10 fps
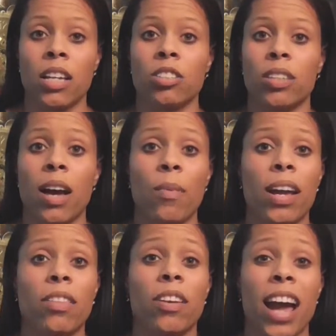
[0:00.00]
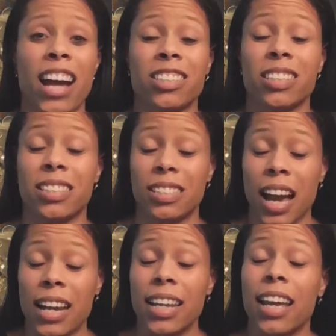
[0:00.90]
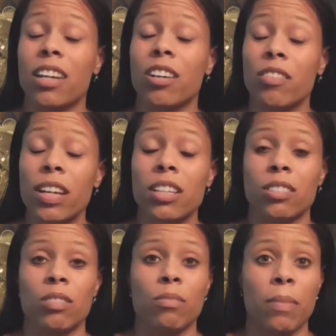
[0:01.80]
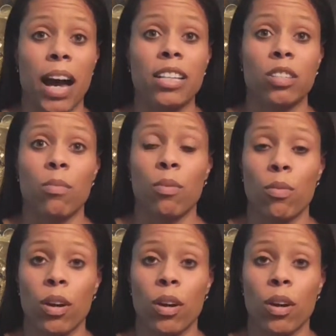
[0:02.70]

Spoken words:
So that way they're actually signing and agreeing to my scope of